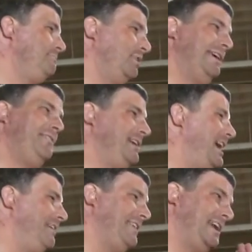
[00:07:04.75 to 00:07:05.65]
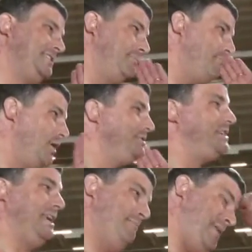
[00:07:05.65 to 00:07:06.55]
Believe it or not, that is the most
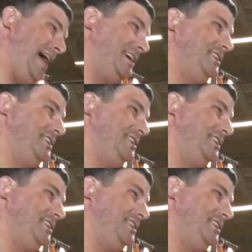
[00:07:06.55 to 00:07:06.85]
impact